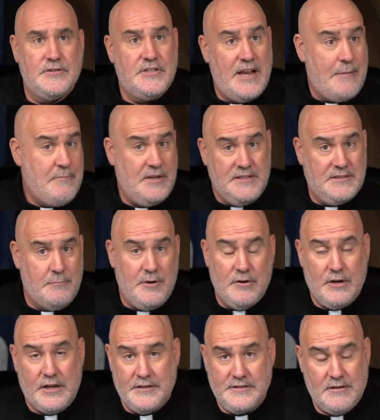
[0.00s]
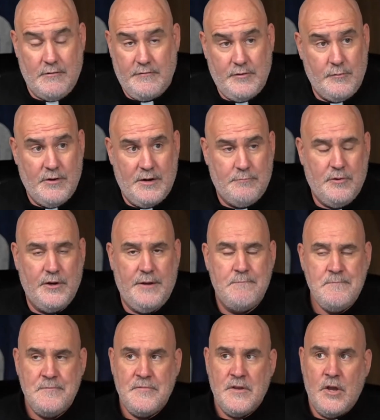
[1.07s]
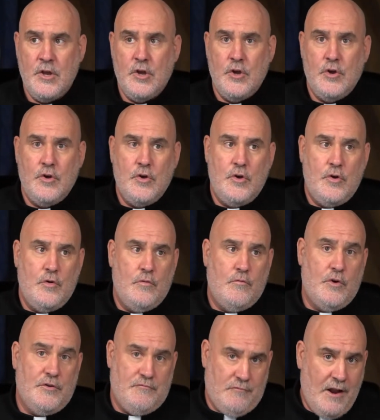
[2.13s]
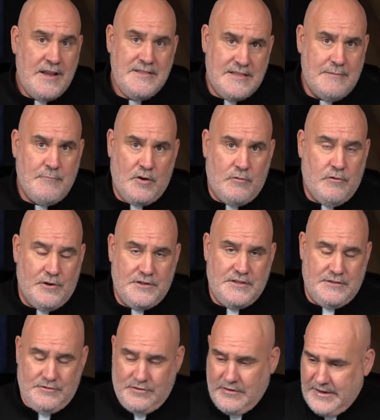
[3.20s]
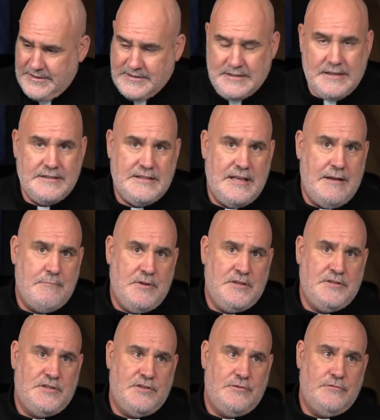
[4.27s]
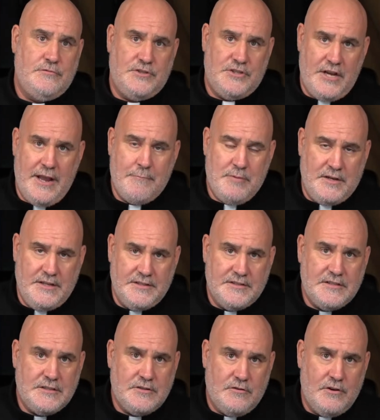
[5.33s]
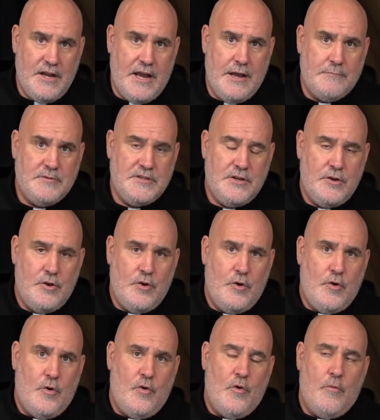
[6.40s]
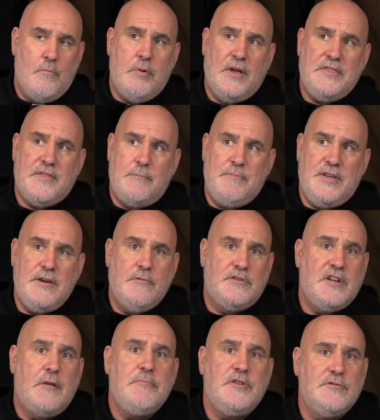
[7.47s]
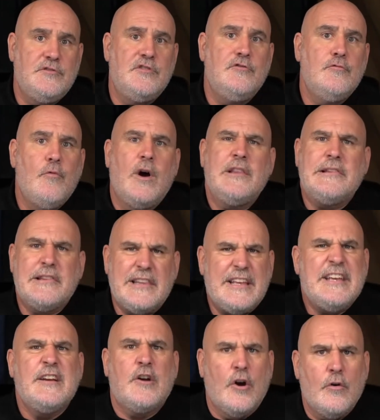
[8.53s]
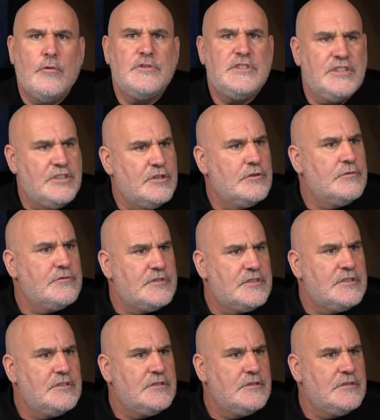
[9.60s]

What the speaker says: Japanese Americans, however you want to put it, would write them, of course, and translate them into Japanese script. But the POWs knew what lingo to use.